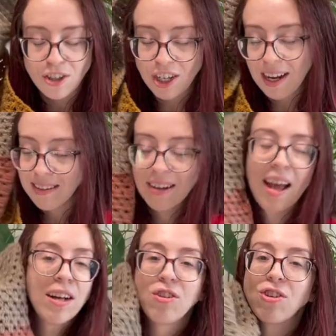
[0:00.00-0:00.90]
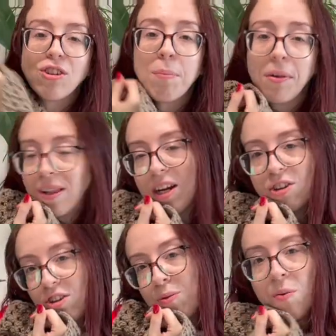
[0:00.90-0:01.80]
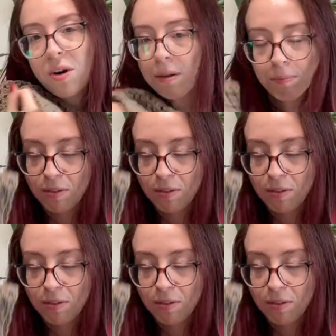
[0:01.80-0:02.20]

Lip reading: she has an extra plush warm